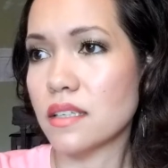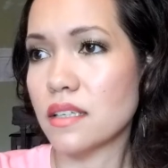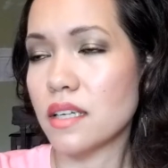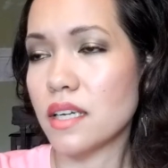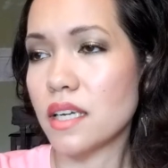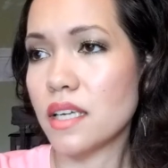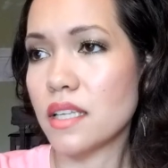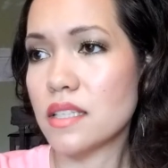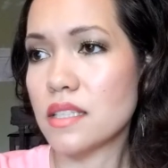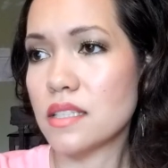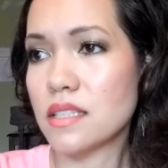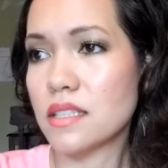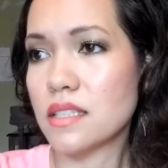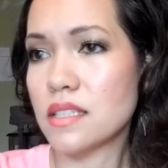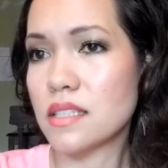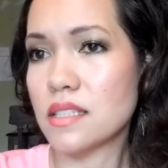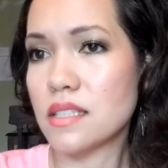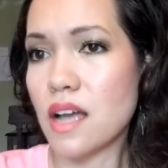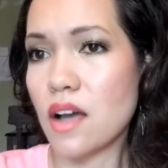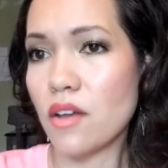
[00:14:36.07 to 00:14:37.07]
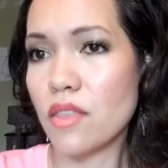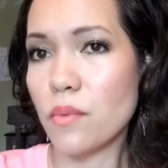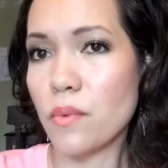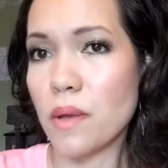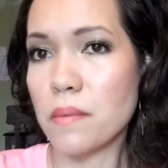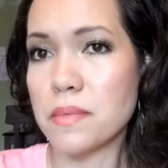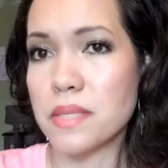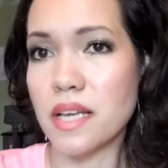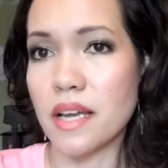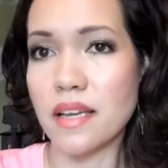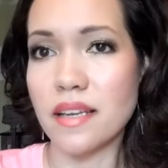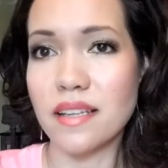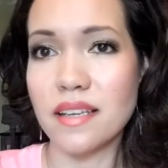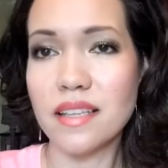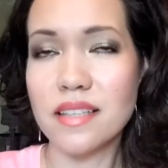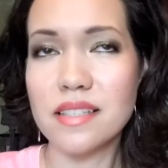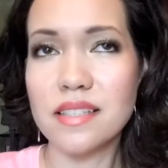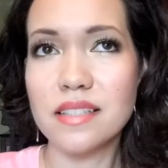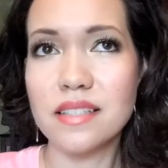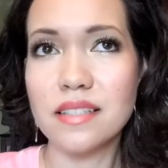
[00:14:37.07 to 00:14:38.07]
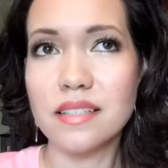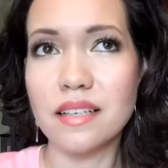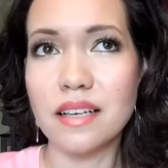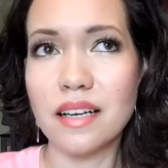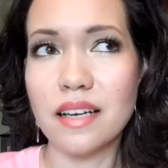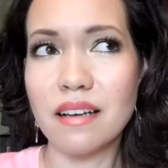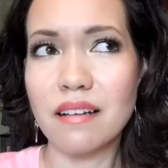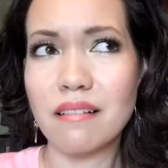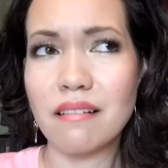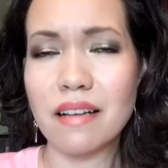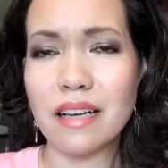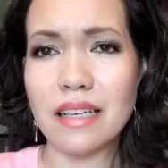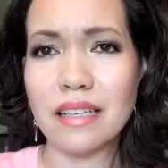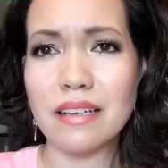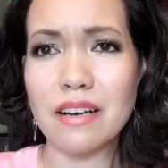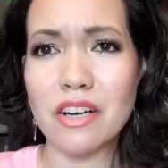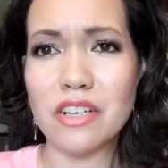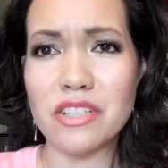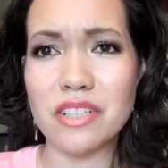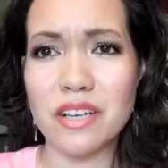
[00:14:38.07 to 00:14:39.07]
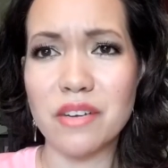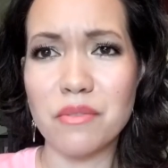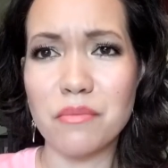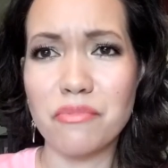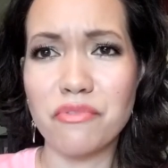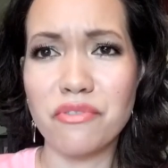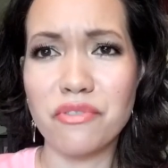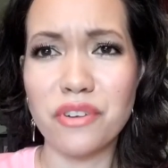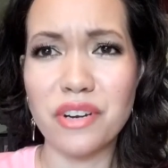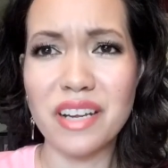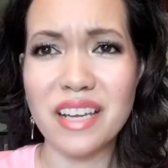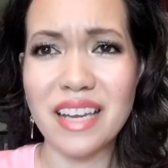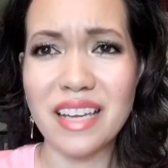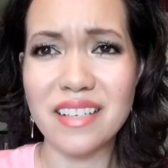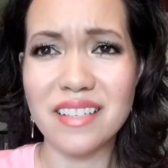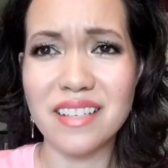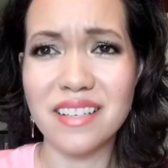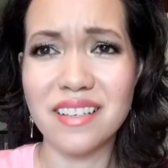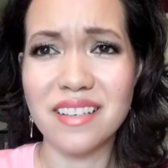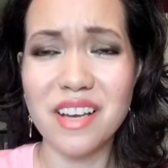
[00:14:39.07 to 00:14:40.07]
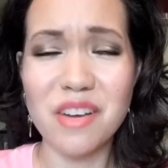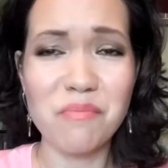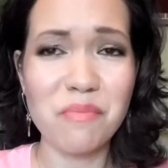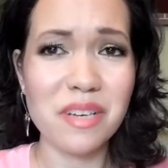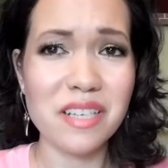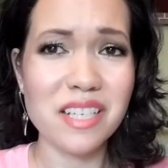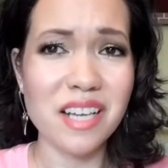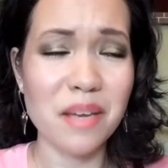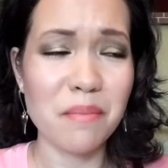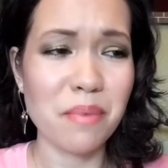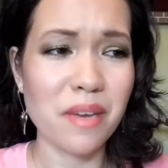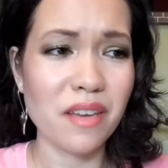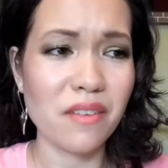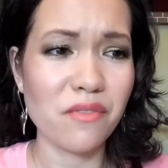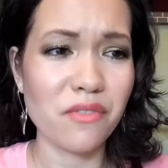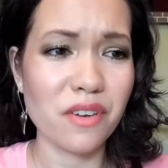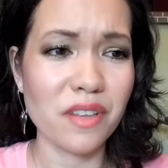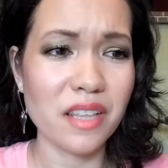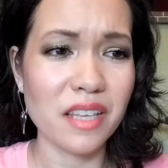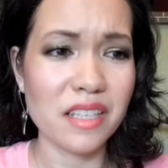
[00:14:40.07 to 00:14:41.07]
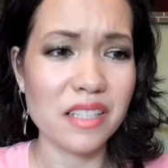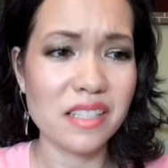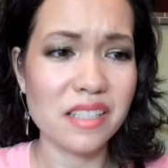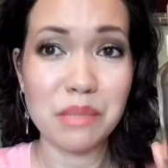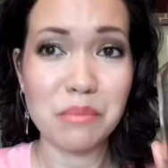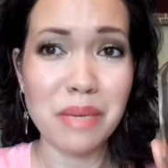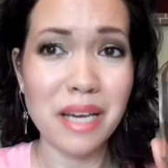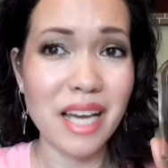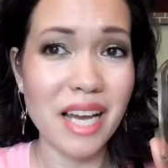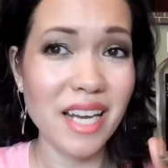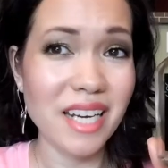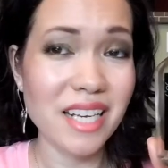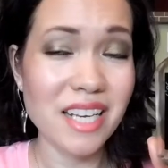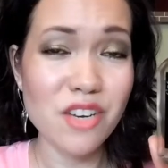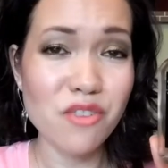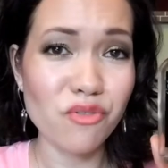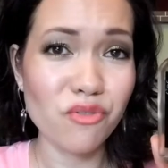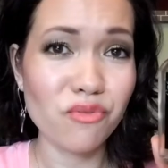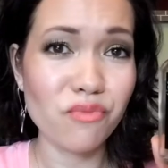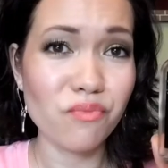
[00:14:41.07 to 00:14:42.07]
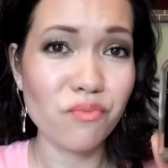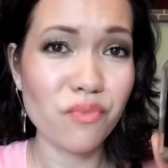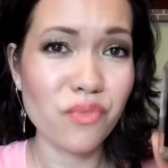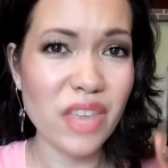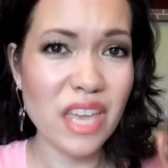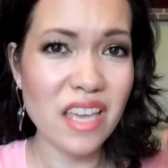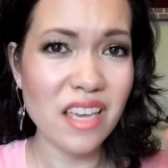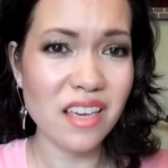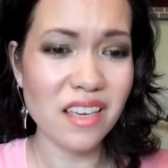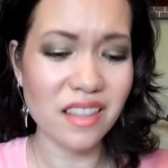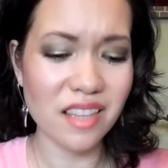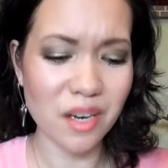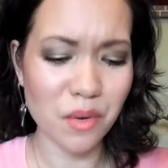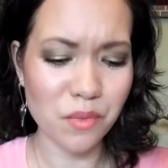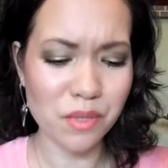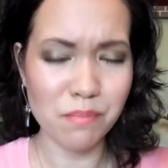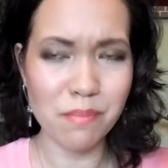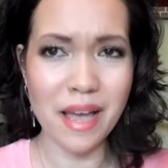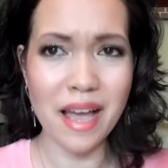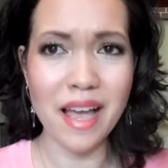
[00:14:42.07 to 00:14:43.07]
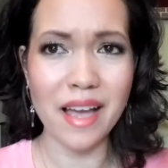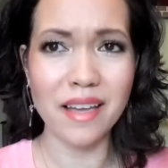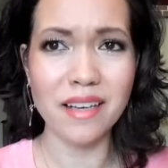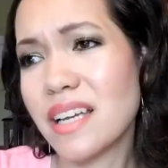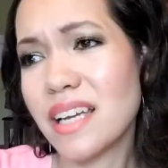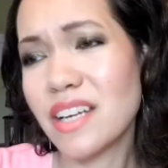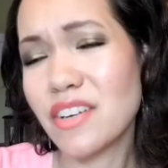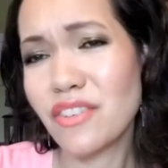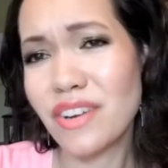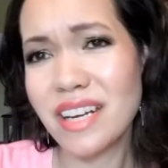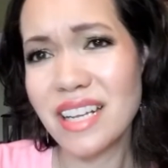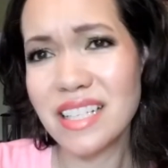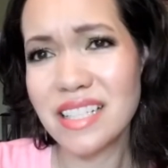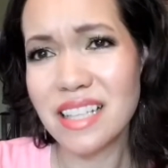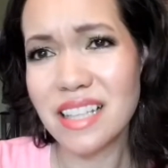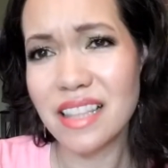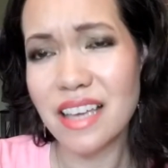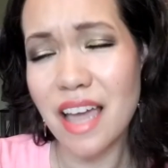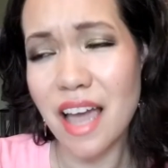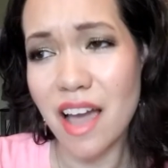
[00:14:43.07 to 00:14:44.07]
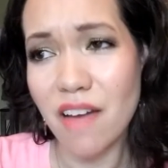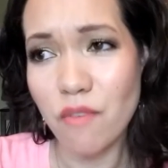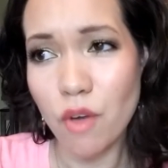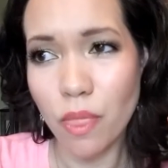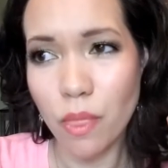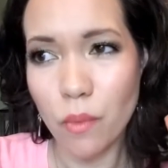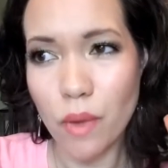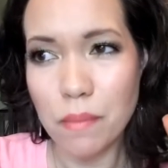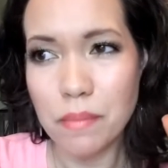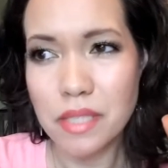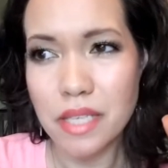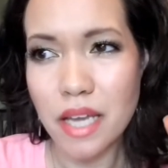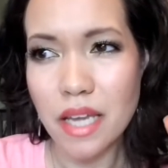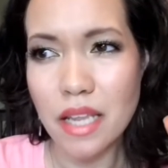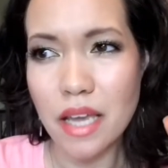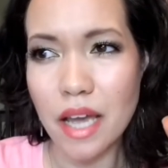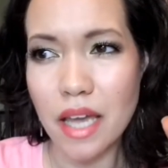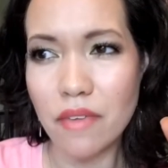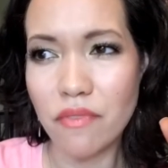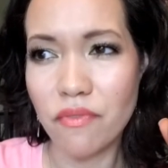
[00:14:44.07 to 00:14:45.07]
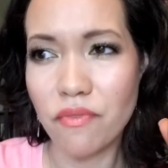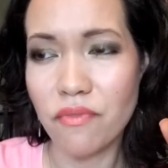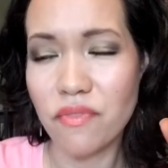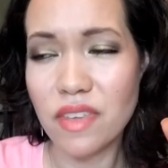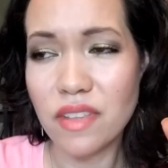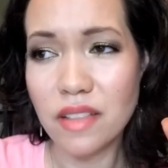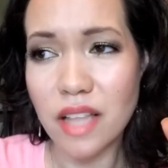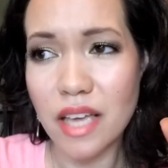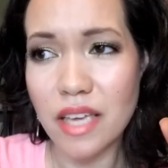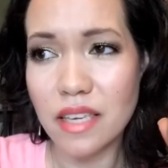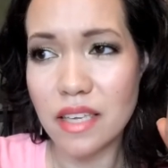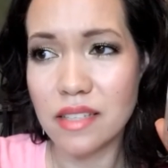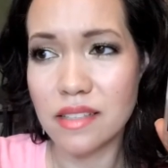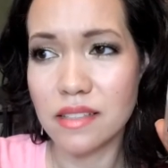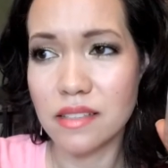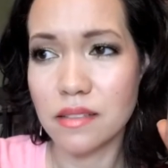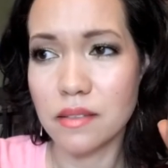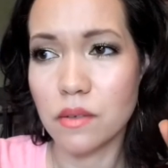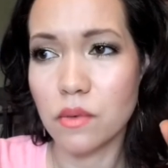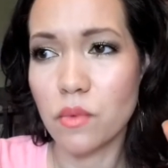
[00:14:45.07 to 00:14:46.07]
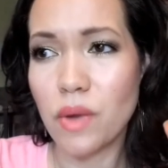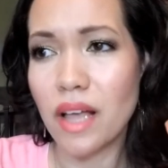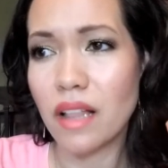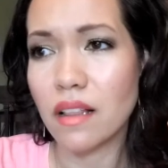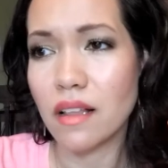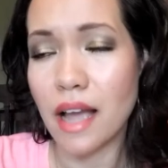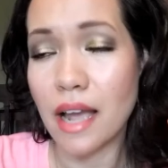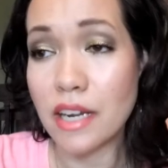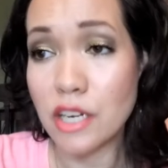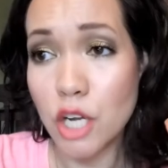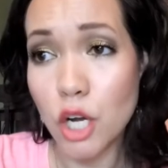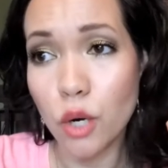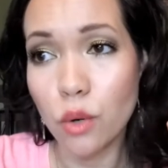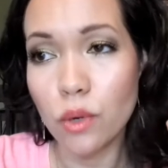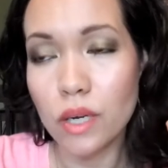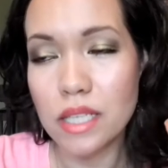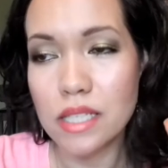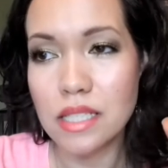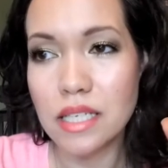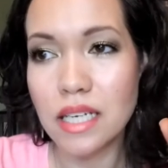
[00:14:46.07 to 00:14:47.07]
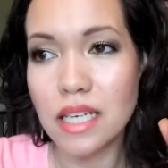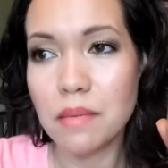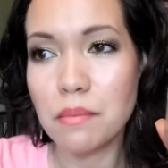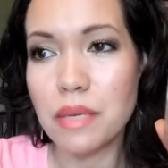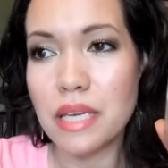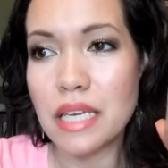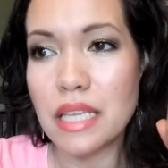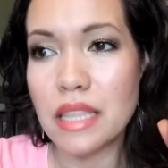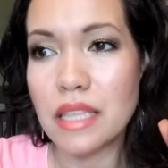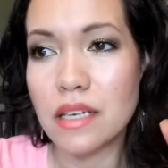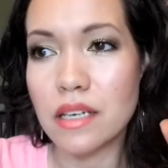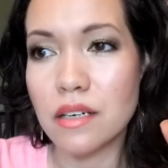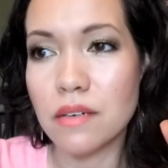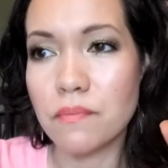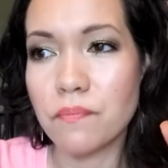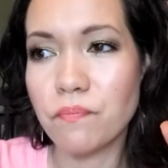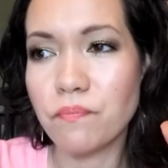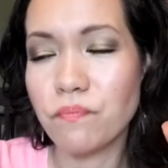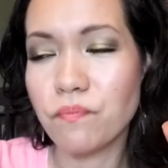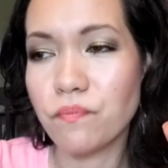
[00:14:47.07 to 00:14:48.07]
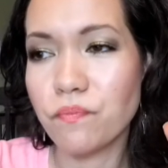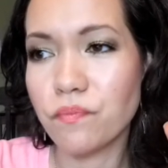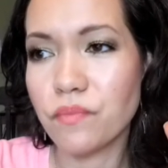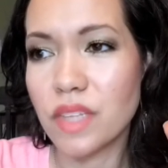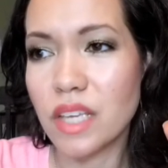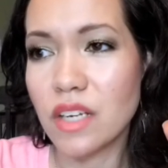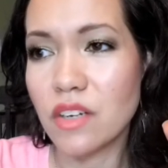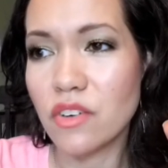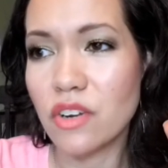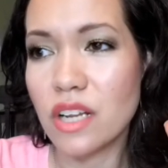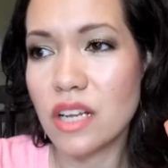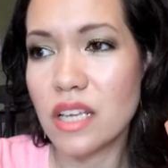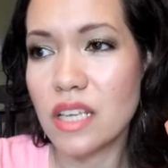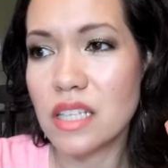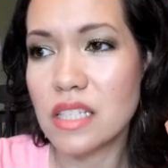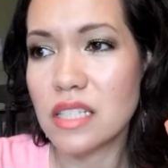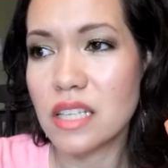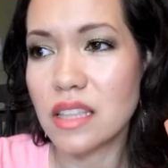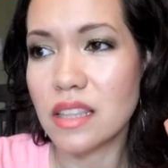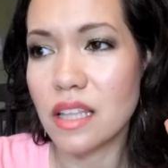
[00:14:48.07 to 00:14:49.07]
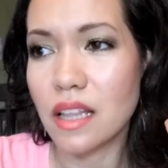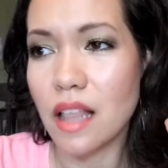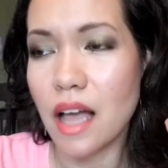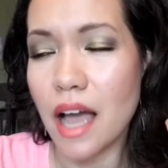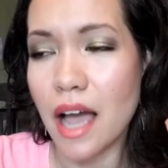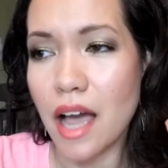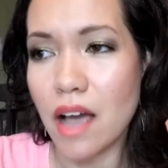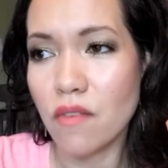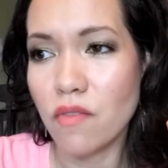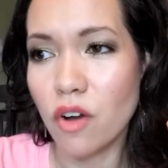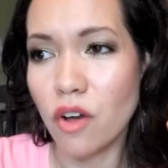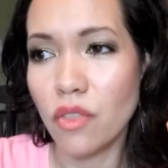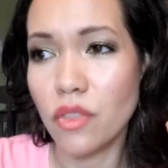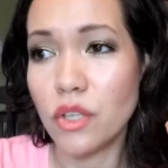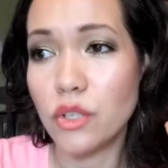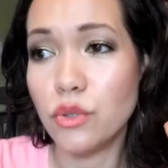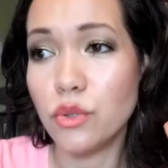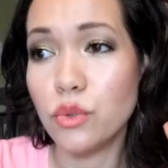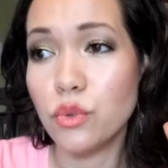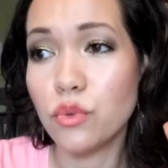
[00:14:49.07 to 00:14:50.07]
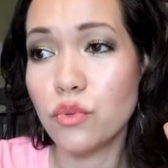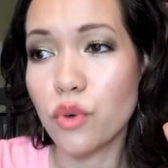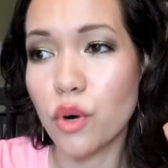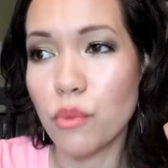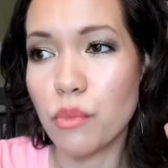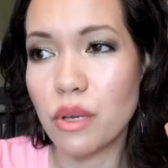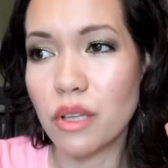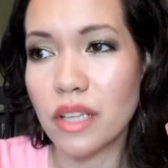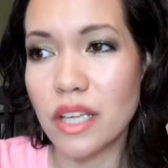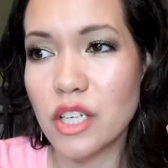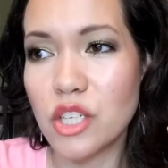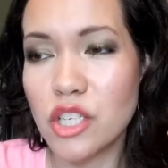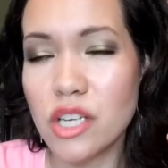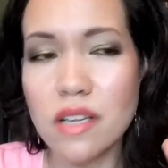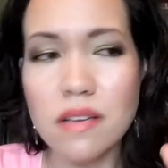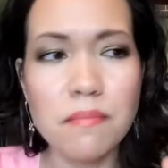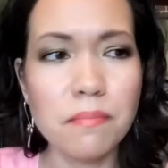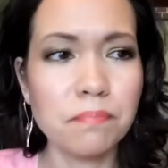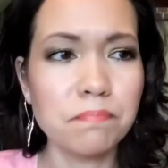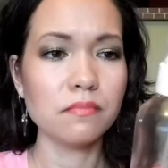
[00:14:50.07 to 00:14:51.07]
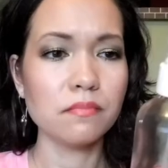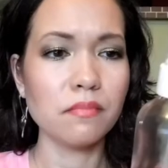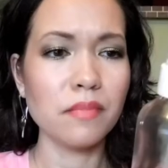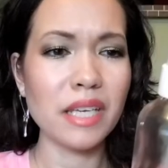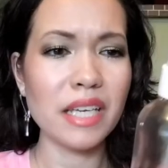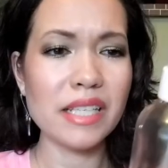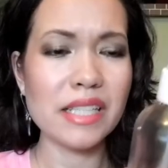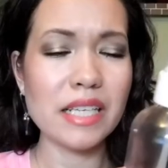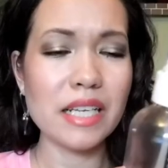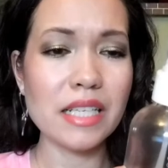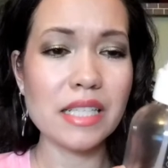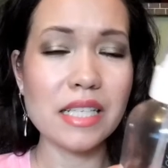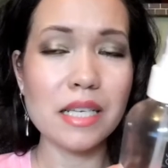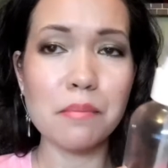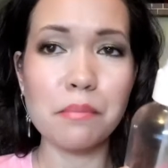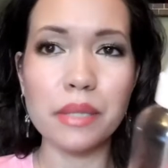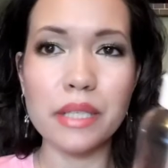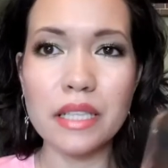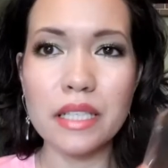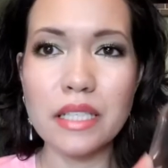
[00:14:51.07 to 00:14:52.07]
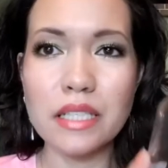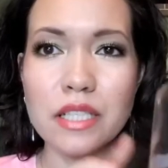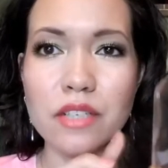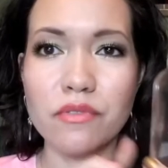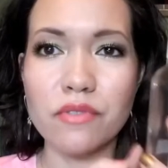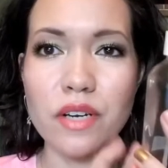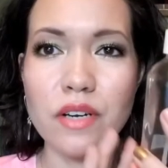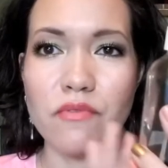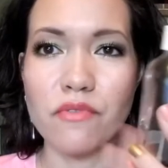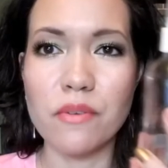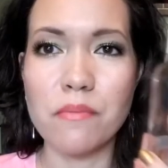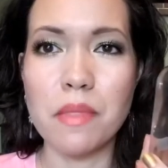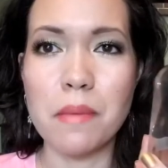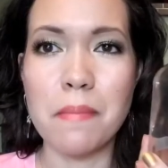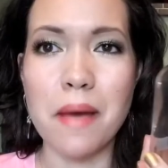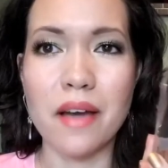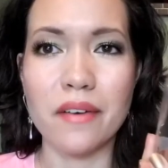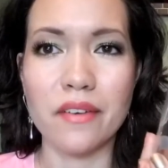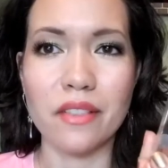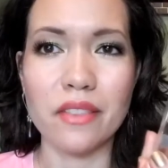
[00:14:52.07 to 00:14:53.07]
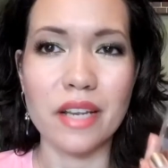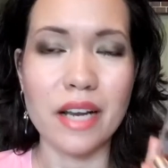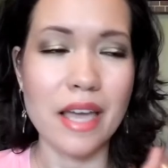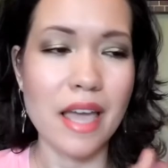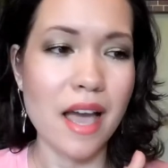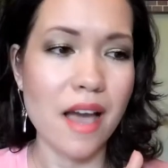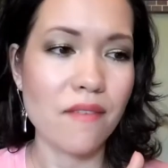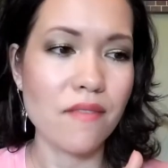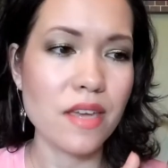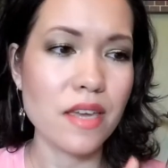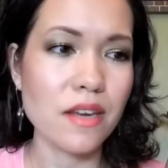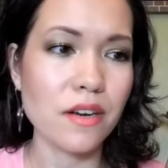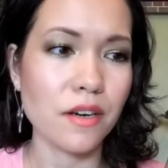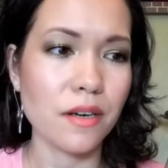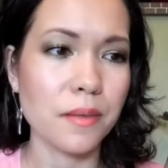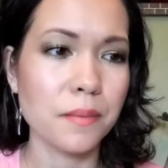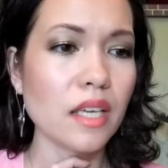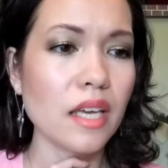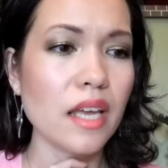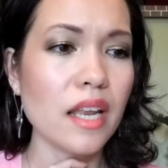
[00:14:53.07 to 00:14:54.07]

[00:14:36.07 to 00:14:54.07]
It's not on the website. It's, oh my gosh, I forget how much I paid for this. But I didn't think that it was bad. Ingredients that they have on the website, I feel like is, well, I know it's gonna be the ingredients that they'll have on the new formulation because it is completely different from the bottle that I have here.